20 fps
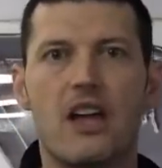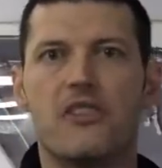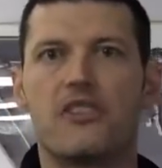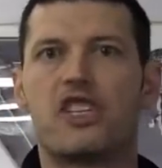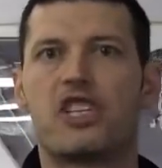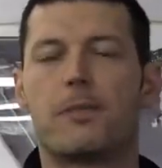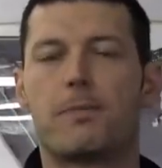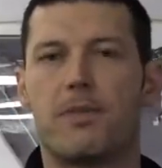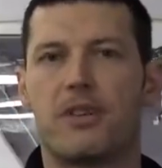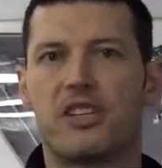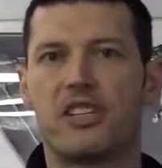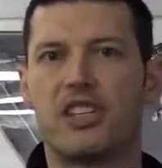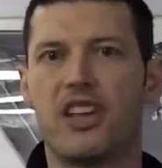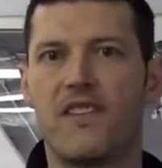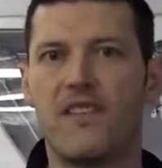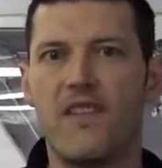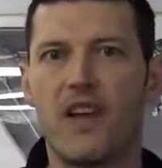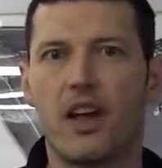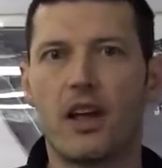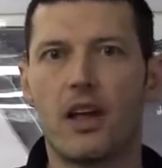
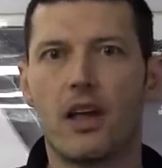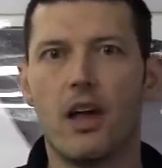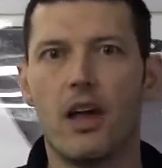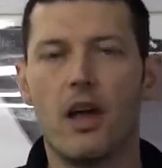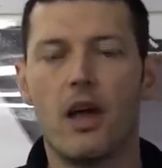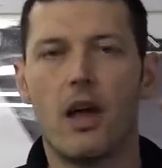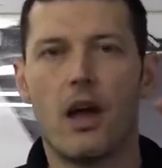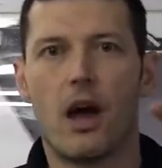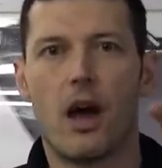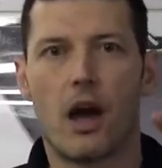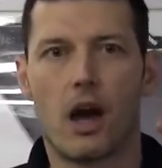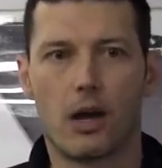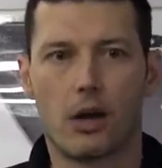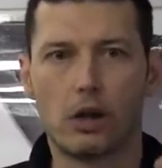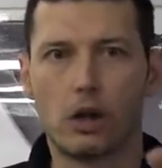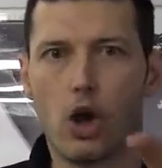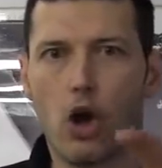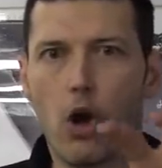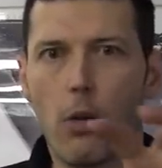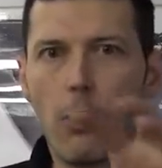specific,
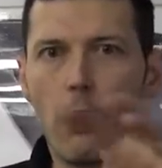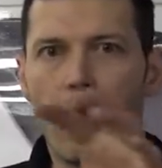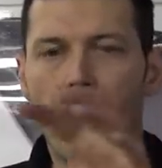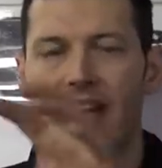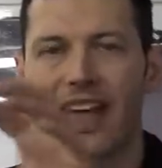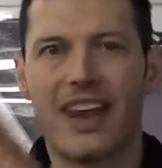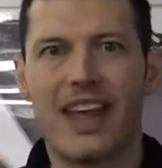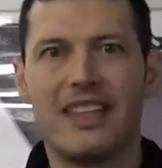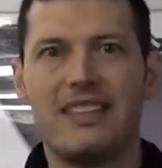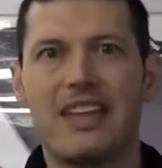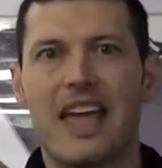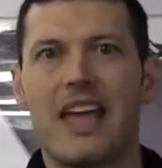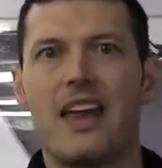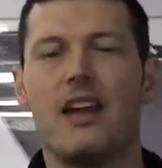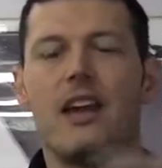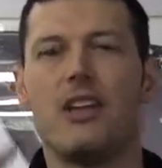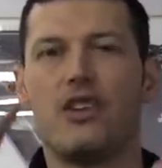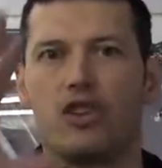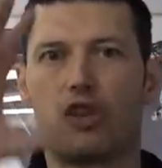global, and identity.